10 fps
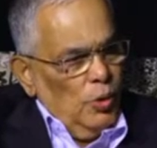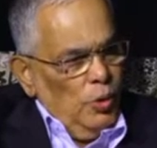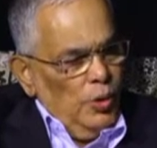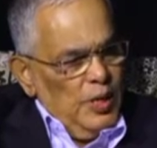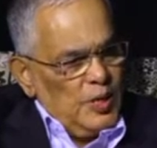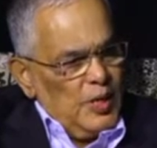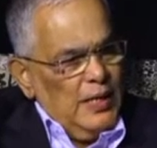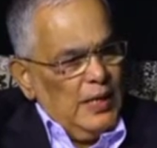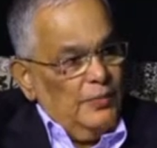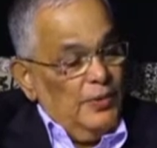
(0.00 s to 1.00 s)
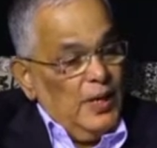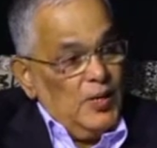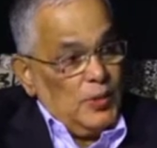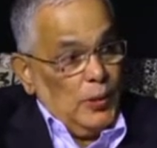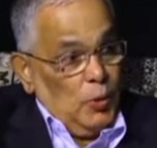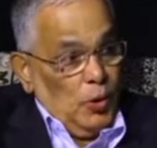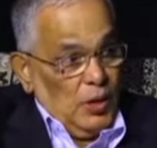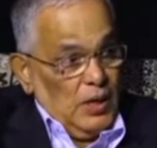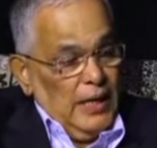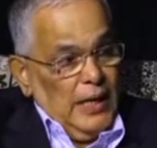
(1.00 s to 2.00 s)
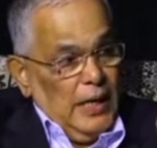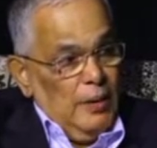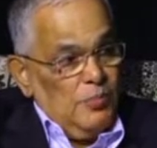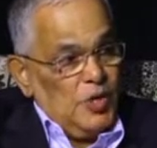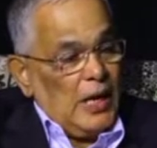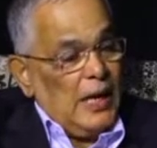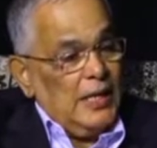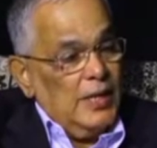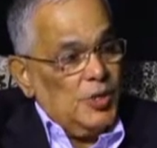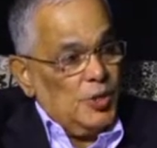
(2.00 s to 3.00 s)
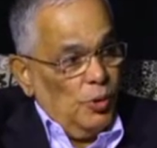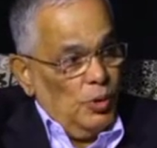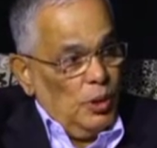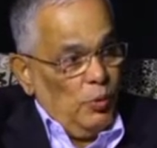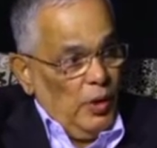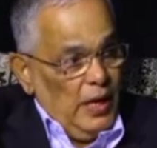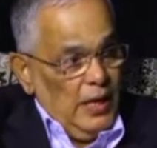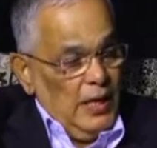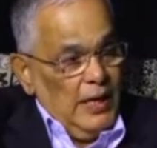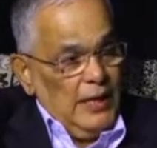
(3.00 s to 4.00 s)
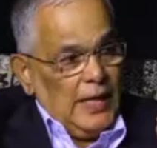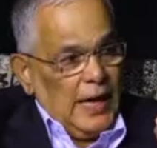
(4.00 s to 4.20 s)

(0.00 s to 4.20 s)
Who is he that fears the Lord? Mm. Him shall he show the way mm.